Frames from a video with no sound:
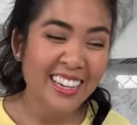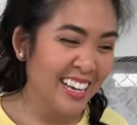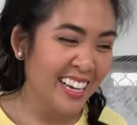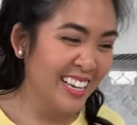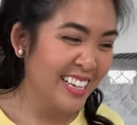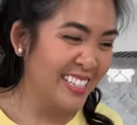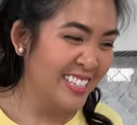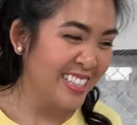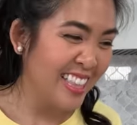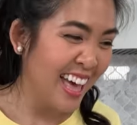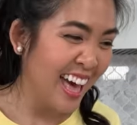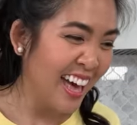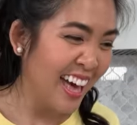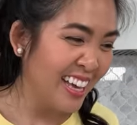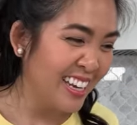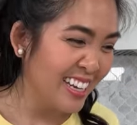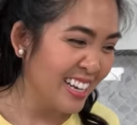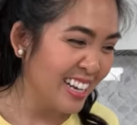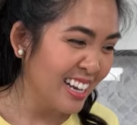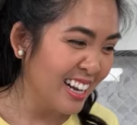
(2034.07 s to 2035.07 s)
Is
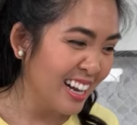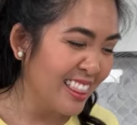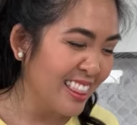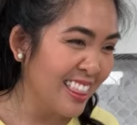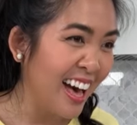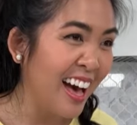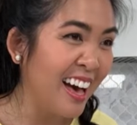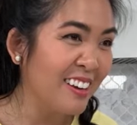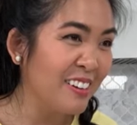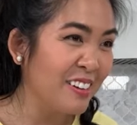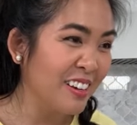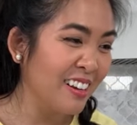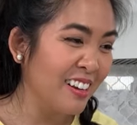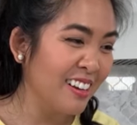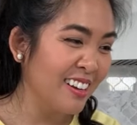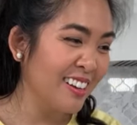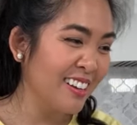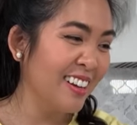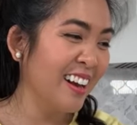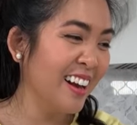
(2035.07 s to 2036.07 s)
that
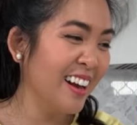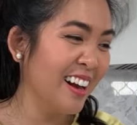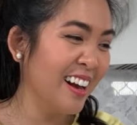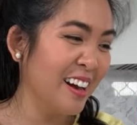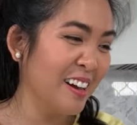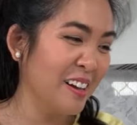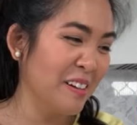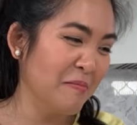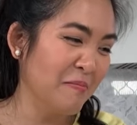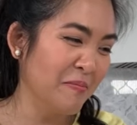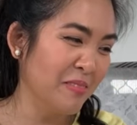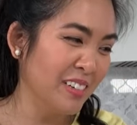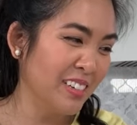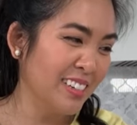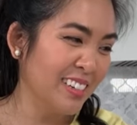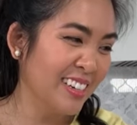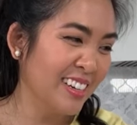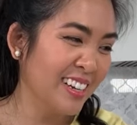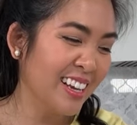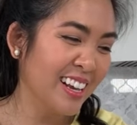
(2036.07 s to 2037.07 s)

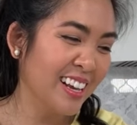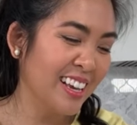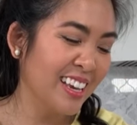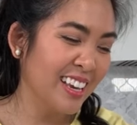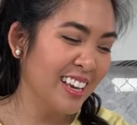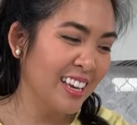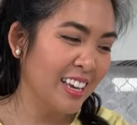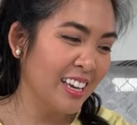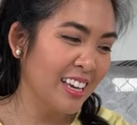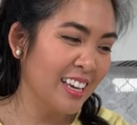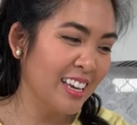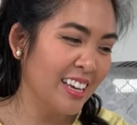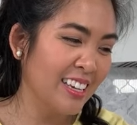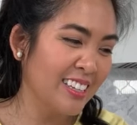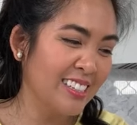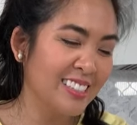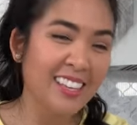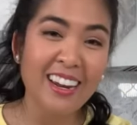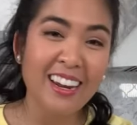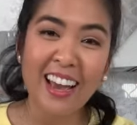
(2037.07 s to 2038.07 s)

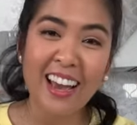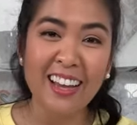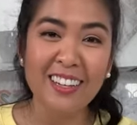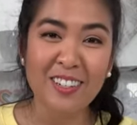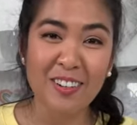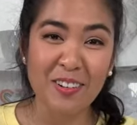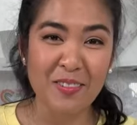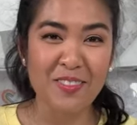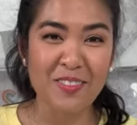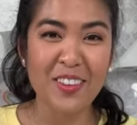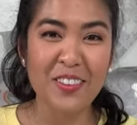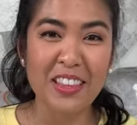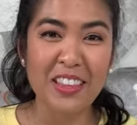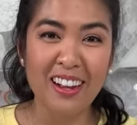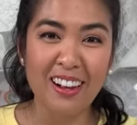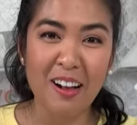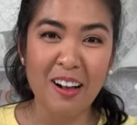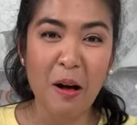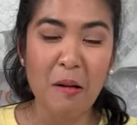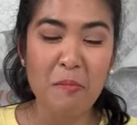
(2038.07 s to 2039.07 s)
it said I have to review
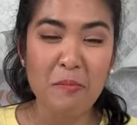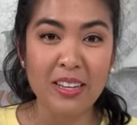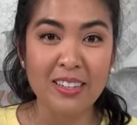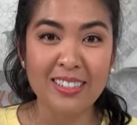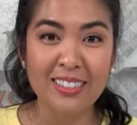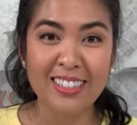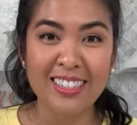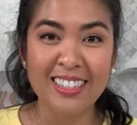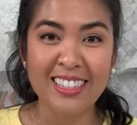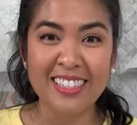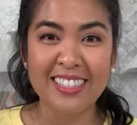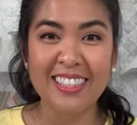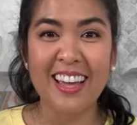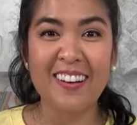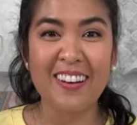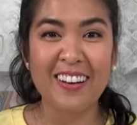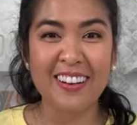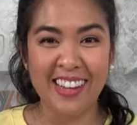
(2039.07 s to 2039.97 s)
that comment. Is there